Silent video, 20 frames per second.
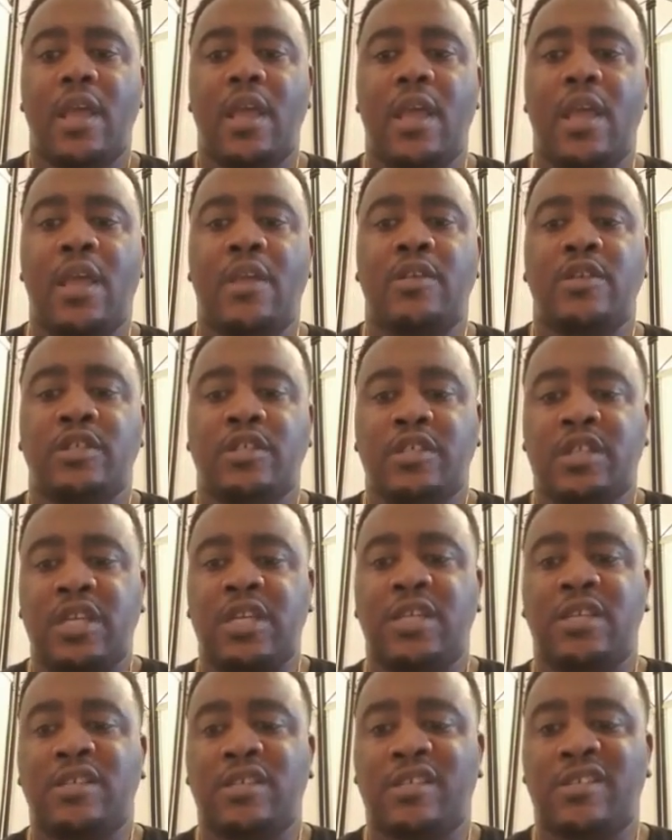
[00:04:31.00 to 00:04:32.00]
in
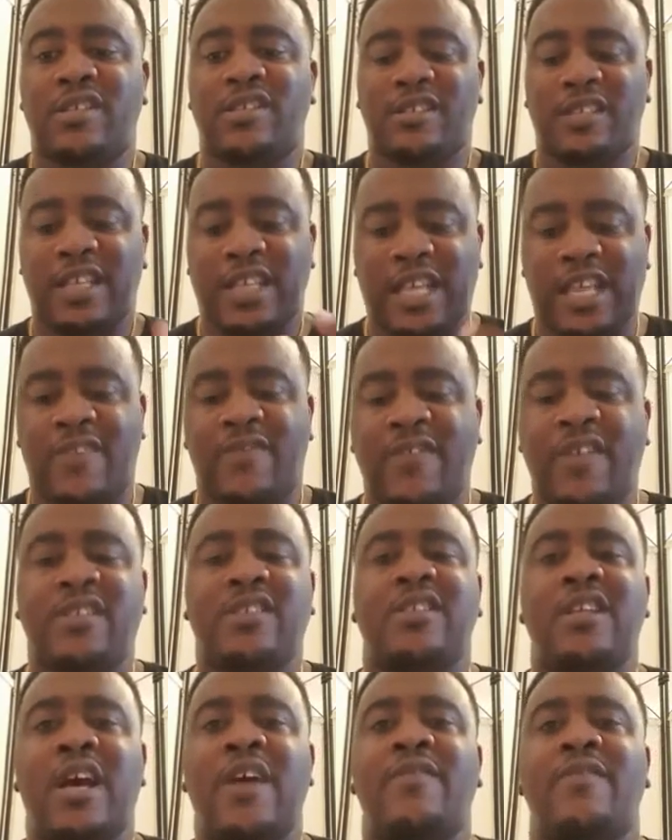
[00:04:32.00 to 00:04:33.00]
Jesus to give
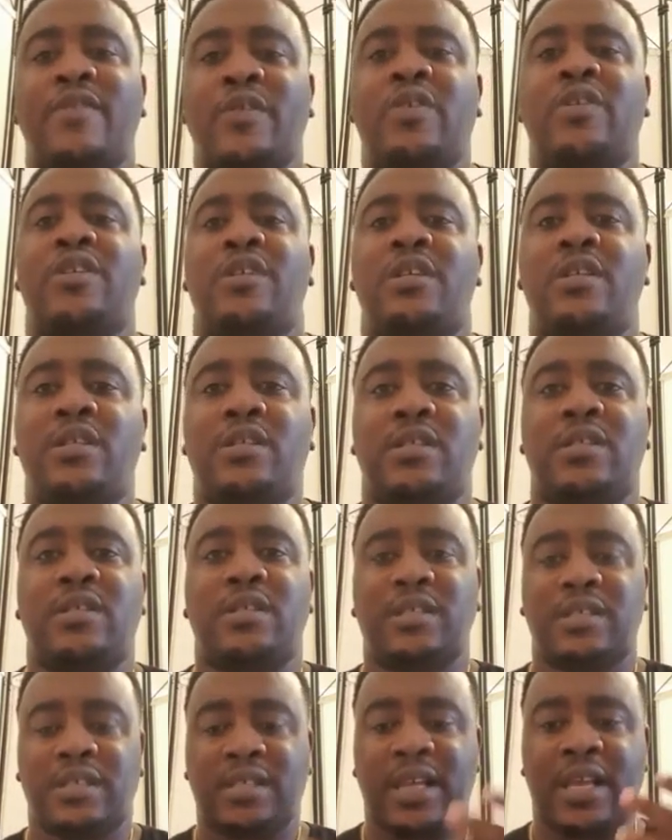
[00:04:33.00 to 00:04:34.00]
his life to Jesus,
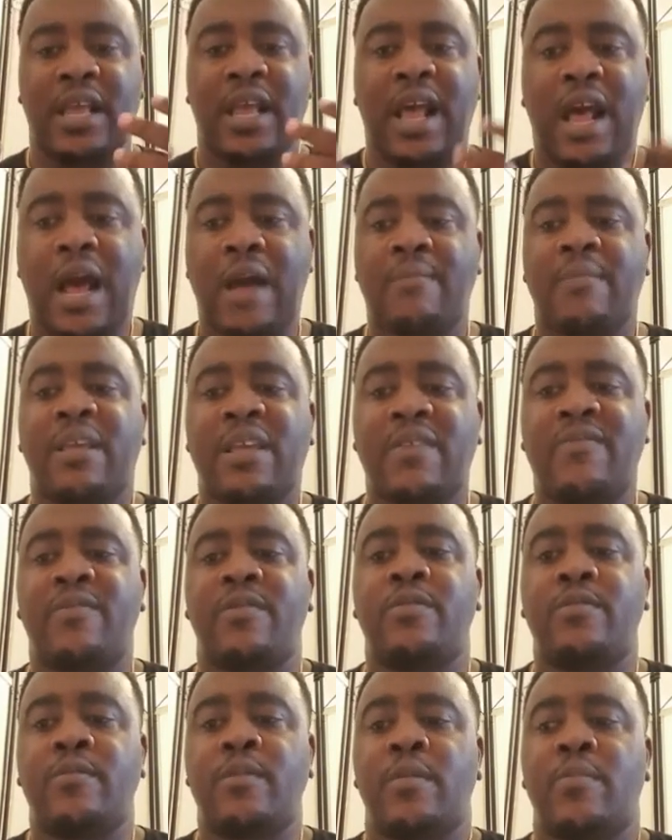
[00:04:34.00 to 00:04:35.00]
to say, I'm
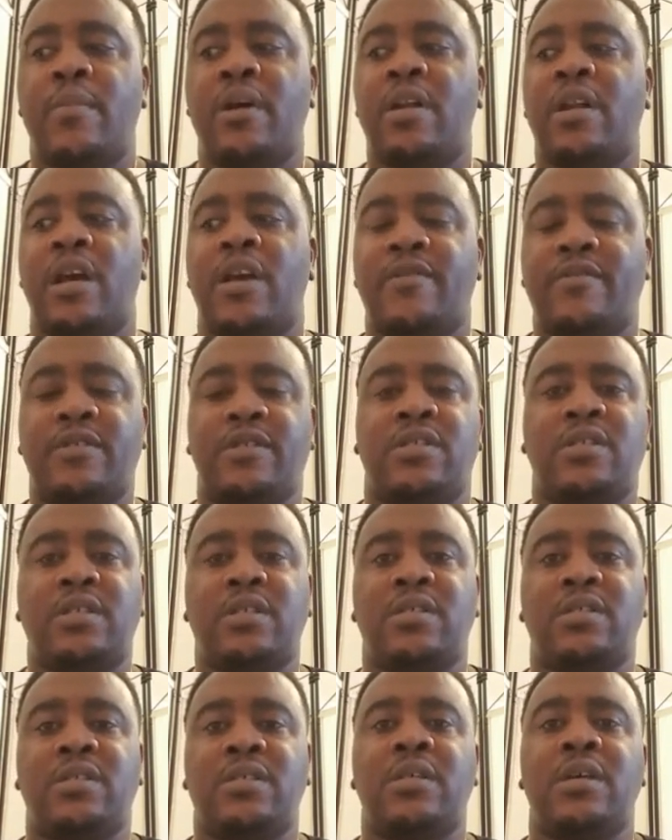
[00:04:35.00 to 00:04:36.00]
giving my life to
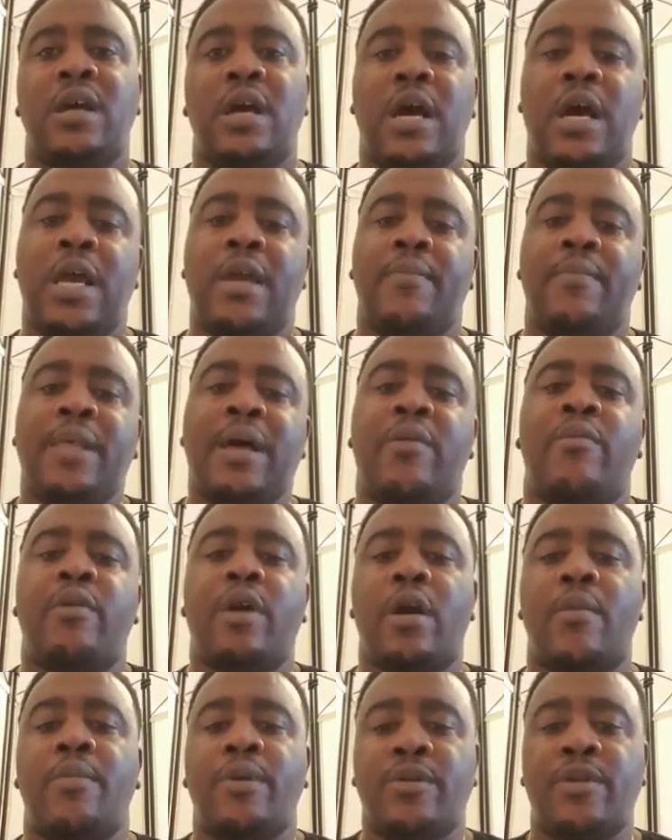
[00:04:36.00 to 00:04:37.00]
Jesus, I am now
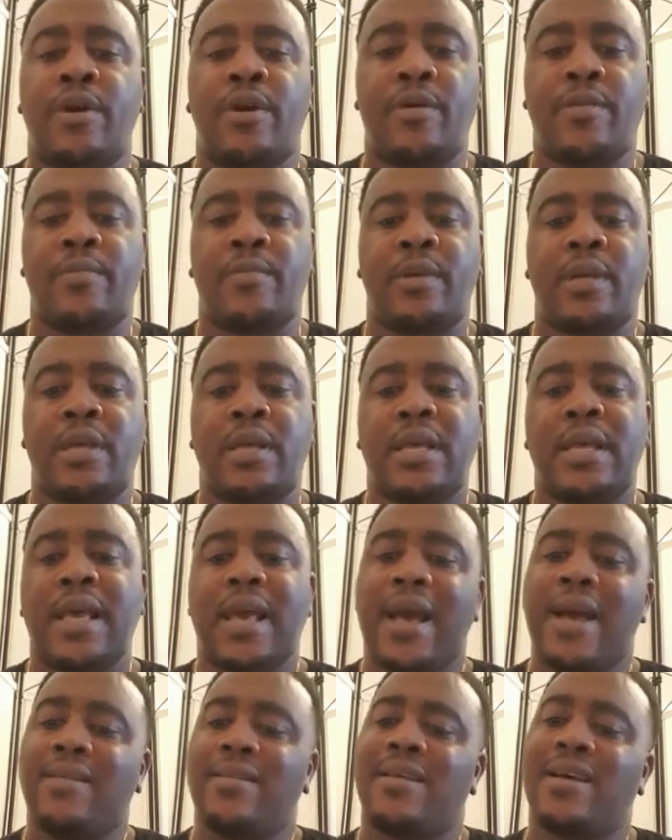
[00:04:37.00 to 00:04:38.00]
coming home.
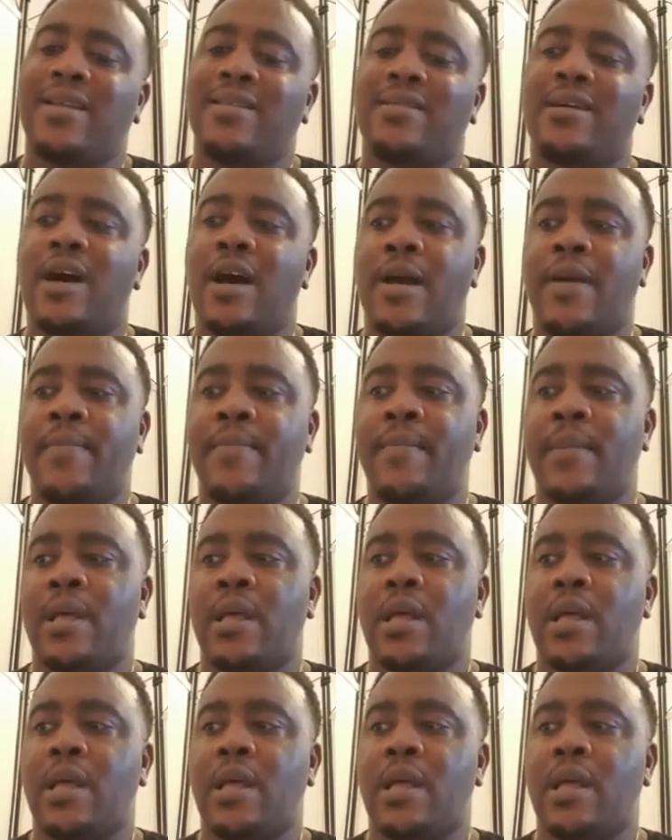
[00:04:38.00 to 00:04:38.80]
At that time,